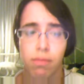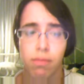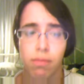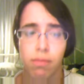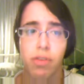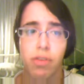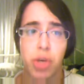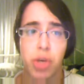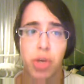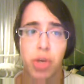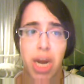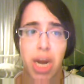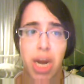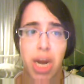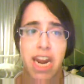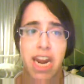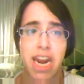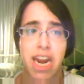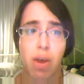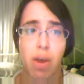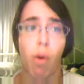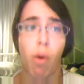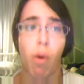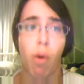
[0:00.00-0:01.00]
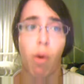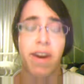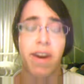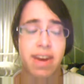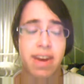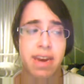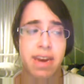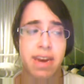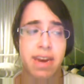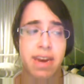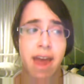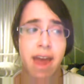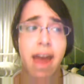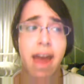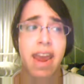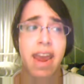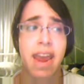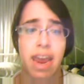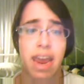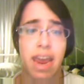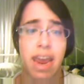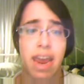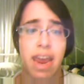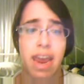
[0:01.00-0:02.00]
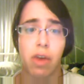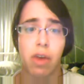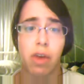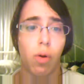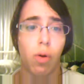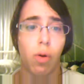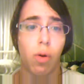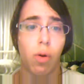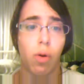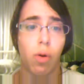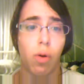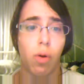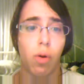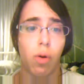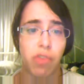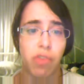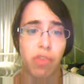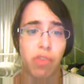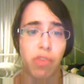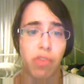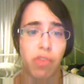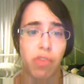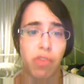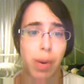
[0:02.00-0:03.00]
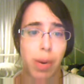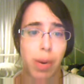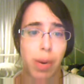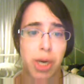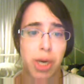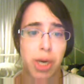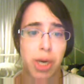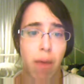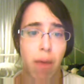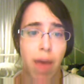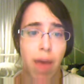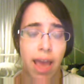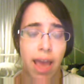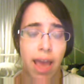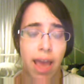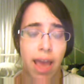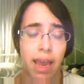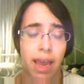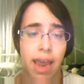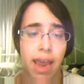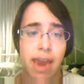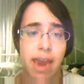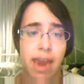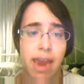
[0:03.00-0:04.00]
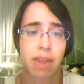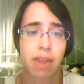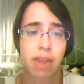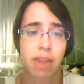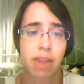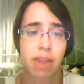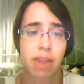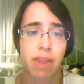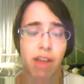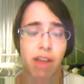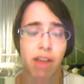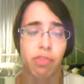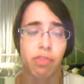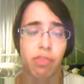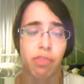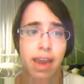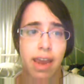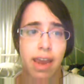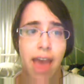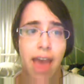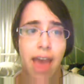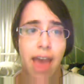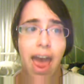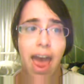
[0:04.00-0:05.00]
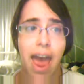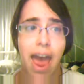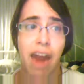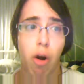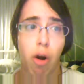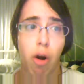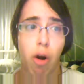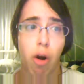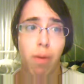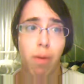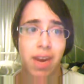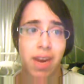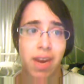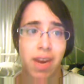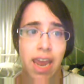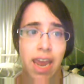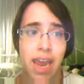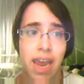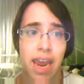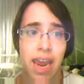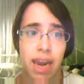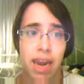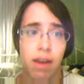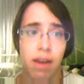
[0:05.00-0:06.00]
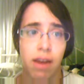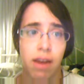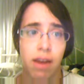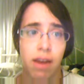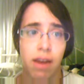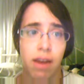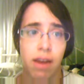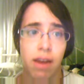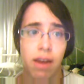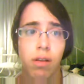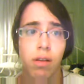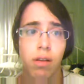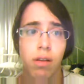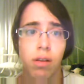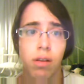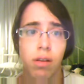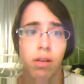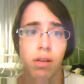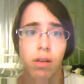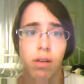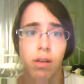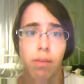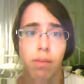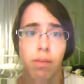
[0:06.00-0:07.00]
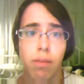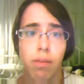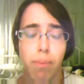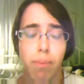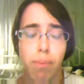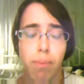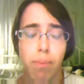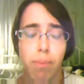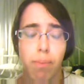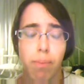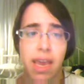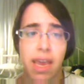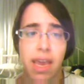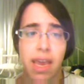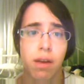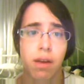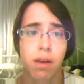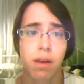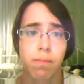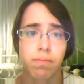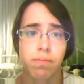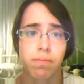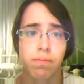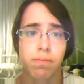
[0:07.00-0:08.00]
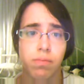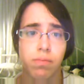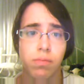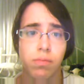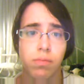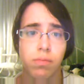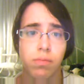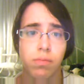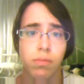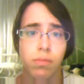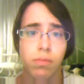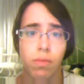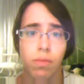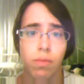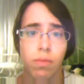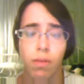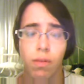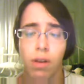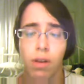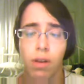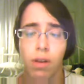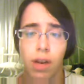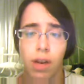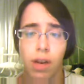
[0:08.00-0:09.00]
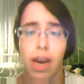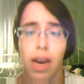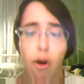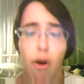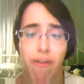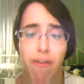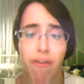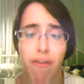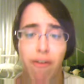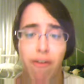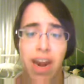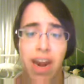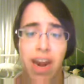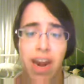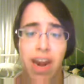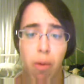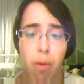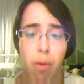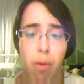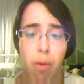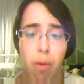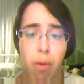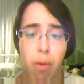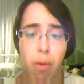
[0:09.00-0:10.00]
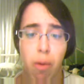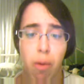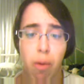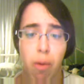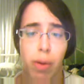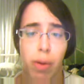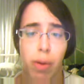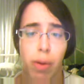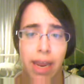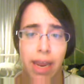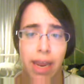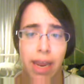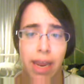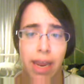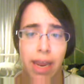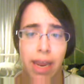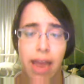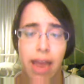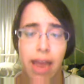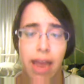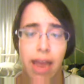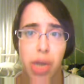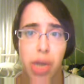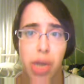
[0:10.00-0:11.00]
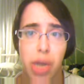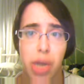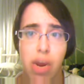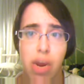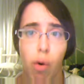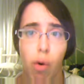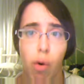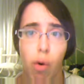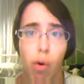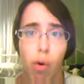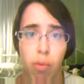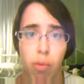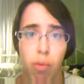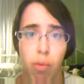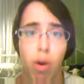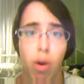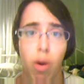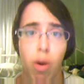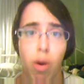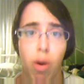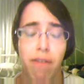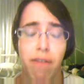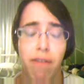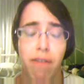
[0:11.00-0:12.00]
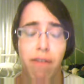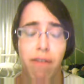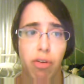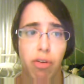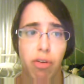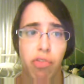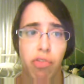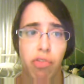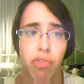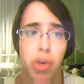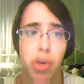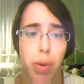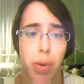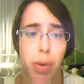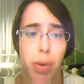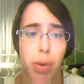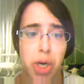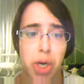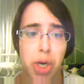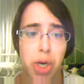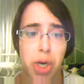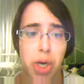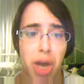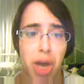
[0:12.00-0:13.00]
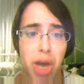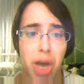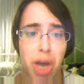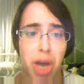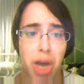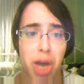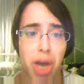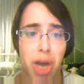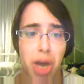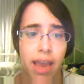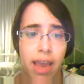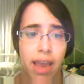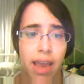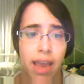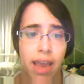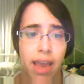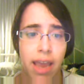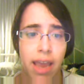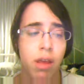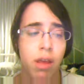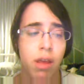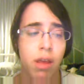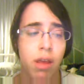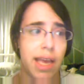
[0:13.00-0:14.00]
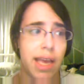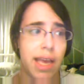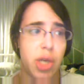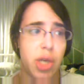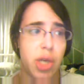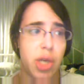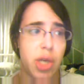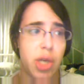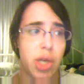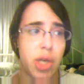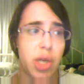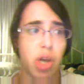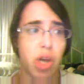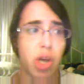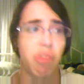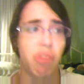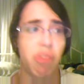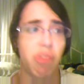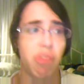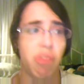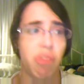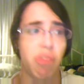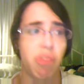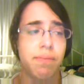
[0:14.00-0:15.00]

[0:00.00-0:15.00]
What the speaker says: J.D. Gordon did not handle the situation that way, and it sounds like had Herman Cain been clear of any wrongdoing, then J.D. Gordon would have handled the situation that way and just said,